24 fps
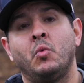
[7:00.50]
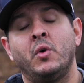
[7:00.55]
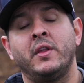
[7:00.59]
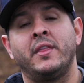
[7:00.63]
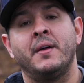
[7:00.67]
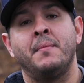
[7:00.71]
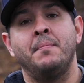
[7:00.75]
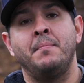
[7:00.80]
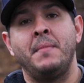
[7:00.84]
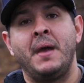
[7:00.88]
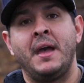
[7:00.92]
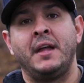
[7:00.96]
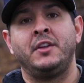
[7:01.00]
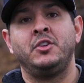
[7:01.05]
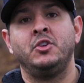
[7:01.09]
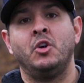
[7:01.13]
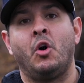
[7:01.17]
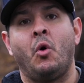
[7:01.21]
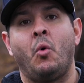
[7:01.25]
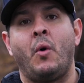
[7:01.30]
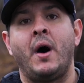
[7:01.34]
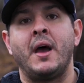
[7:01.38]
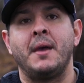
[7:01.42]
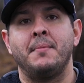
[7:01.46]
with a
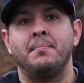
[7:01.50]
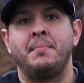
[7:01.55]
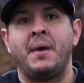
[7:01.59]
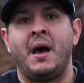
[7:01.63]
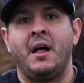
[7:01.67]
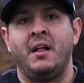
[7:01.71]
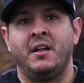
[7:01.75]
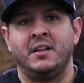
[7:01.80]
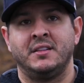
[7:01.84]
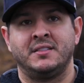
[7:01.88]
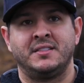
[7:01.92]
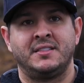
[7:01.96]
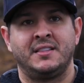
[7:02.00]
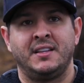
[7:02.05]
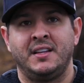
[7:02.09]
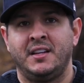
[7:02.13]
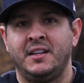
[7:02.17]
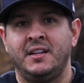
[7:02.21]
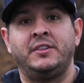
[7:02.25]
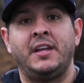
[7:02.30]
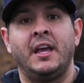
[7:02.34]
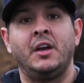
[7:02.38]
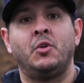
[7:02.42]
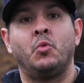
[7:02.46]
manual white balance.
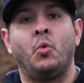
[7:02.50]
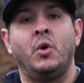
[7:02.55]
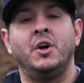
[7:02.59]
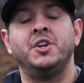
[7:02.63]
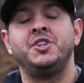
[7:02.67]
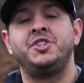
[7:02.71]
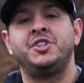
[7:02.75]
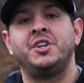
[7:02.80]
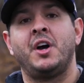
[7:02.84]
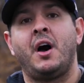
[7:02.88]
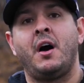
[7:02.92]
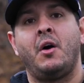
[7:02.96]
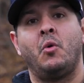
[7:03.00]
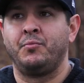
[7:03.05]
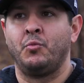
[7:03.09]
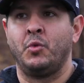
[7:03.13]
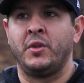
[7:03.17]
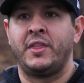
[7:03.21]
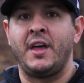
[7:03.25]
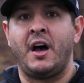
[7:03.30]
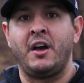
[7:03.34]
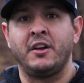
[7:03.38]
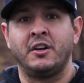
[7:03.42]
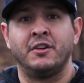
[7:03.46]
Take one shot
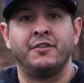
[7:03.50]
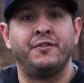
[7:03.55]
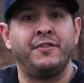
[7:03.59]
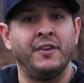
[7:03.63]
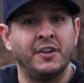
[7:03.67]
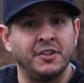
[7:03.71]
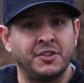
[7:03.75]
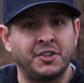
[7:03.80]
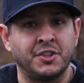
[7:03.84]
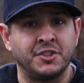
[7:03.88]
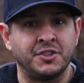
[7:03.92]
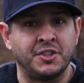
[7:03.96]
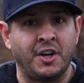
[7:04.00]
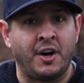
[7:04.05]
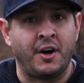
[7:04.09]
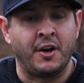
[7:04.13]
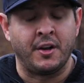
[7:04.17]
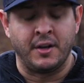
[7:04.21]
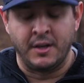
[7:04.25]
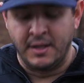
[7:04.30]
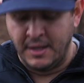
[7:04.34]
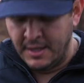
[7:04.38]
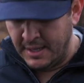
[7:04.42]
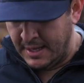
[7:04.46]
without your filters
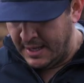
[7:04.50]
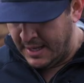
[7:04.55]
on